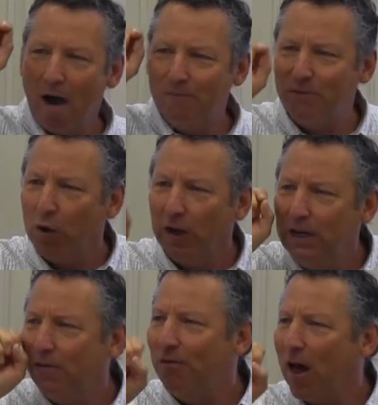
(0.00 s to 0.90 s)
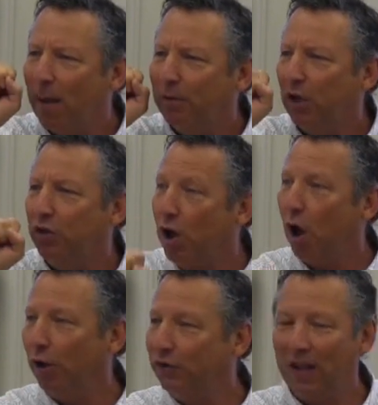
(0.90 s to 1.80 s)
of fully developed
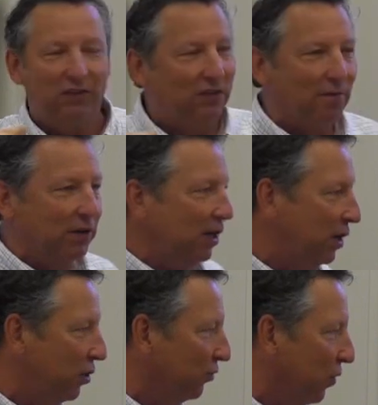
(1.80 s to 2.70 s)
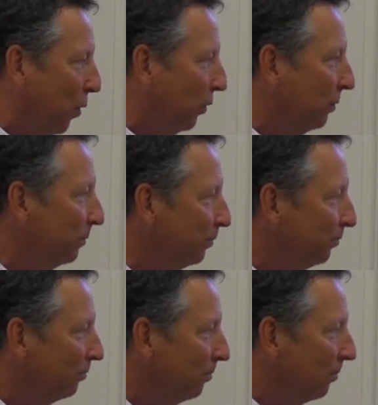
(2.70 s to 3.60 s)
adults at 17 years old
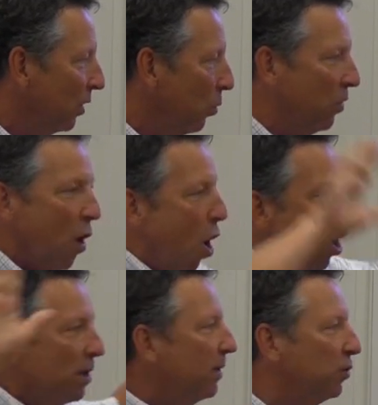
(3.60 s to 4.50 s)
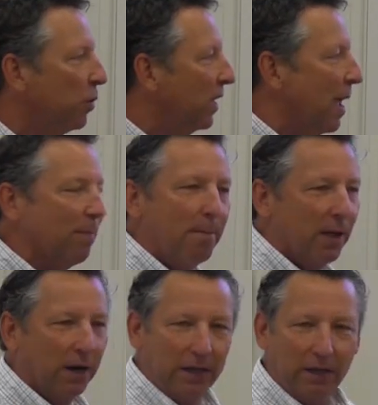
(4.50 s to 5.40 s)
with all the mature
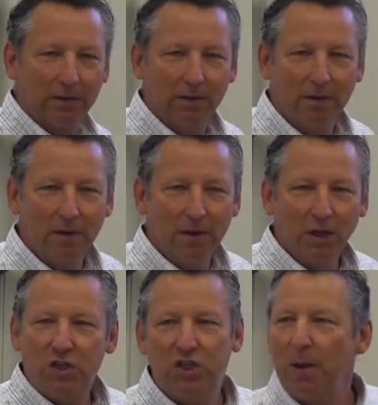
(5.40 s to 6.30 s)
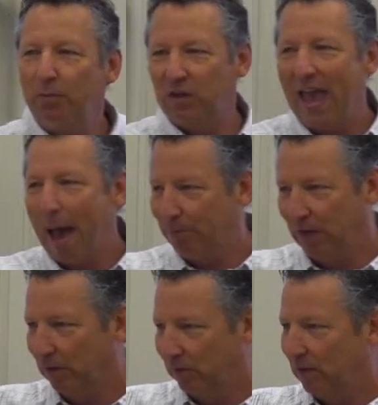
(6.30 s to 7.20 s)
capability. Ship's
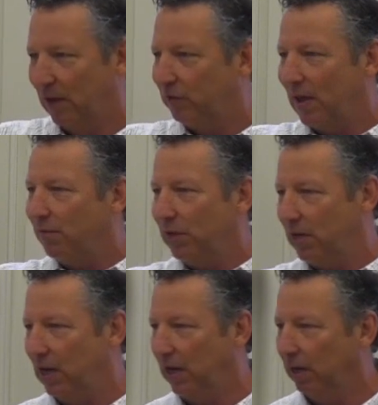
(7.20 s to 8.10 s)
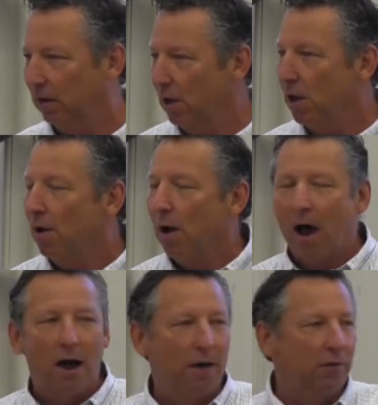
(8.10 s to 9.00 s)
captains at 17.
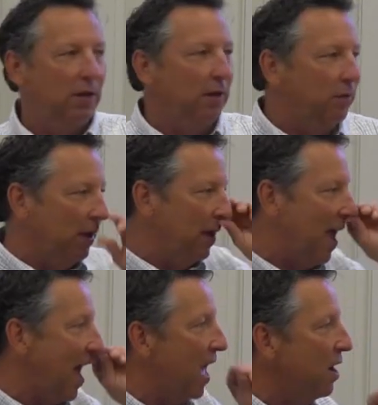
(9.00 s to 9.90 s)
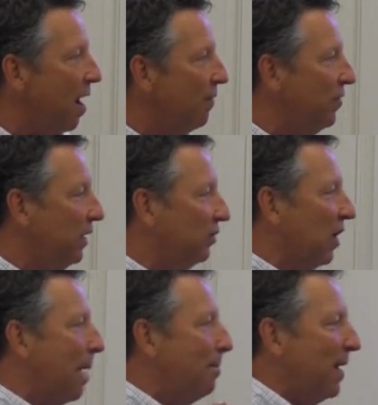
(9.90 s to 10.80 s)
Uh, the, the head of the
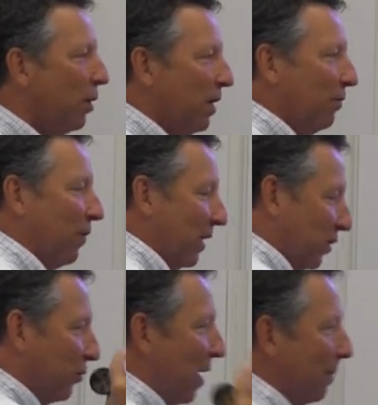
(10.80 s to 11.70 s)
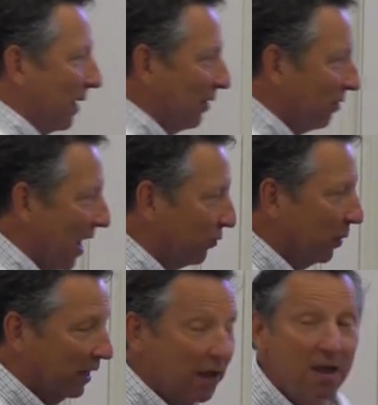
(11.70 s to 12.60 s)
Siberian, I just read about this last
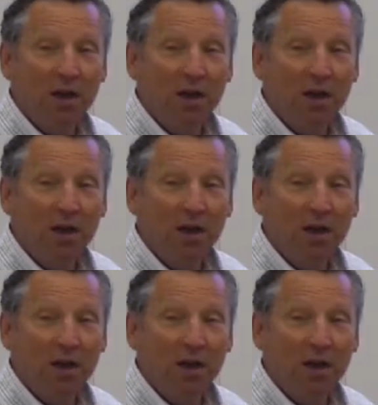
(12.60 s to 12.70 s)
week,